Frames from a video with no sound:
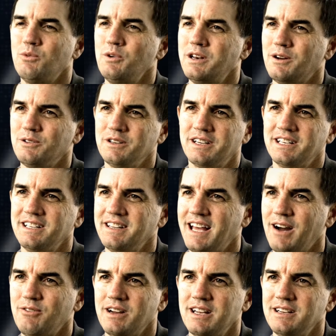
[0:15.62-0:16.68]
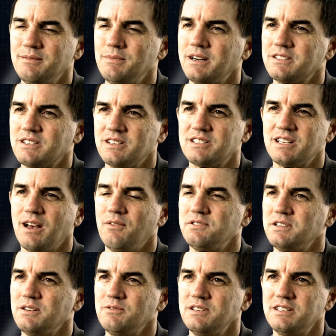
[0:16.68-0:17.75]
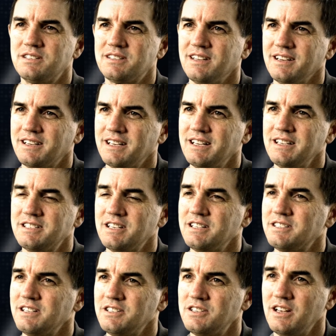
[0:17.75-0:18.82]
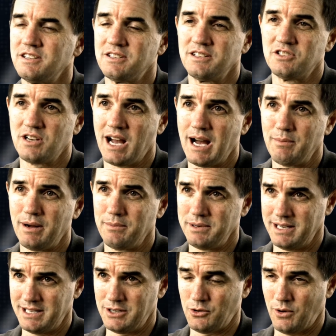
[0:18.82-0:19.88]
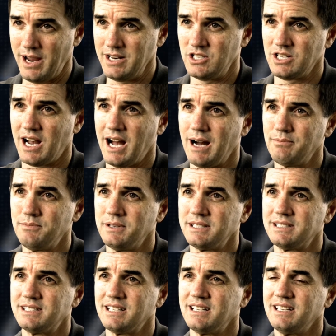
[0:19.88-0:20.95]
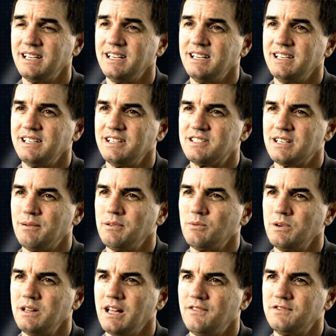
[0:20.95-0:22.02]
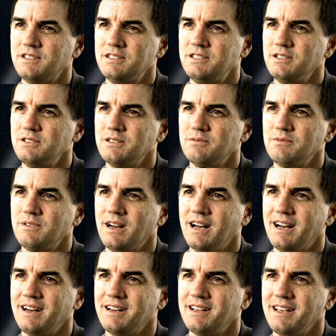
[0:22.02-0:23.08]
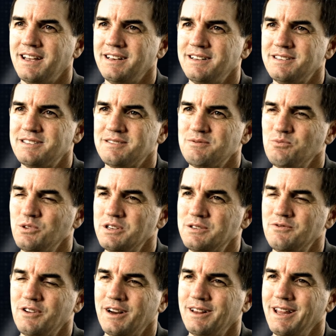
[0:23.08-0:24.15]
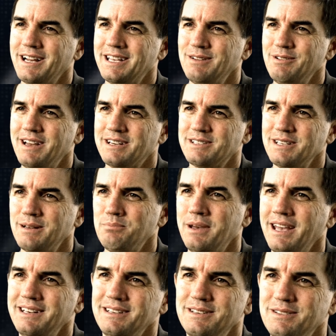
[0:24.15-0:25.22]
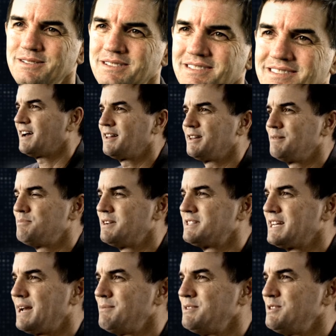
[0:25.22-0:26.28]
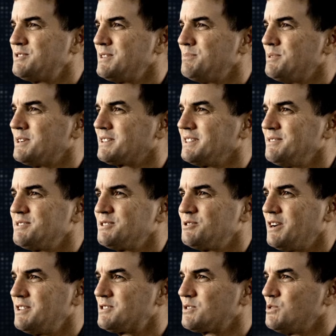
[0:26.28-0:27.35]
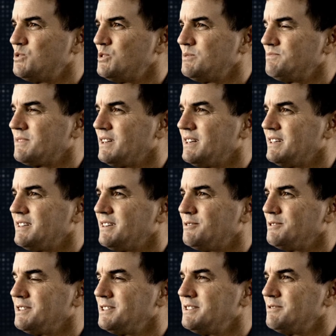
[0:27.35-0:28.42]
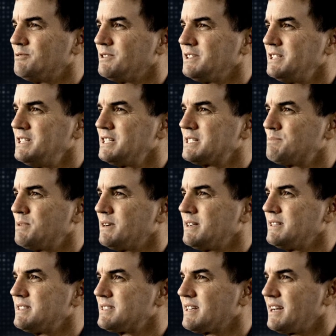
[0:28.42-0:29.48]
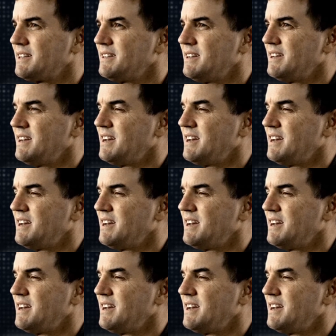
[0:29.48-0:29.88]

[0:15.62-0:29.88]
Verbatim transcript: know, we don't look at it that way amongst ourselves. You know, we just look at it, it's, it's, a, it's a job, albeit a great job, but uh, it's something that we love to do and, uh, and it's, we're just very lucky we actually get paid to do it. I love my time at UC Berkeley. It was a great school, uh, a really, really neat experience. I,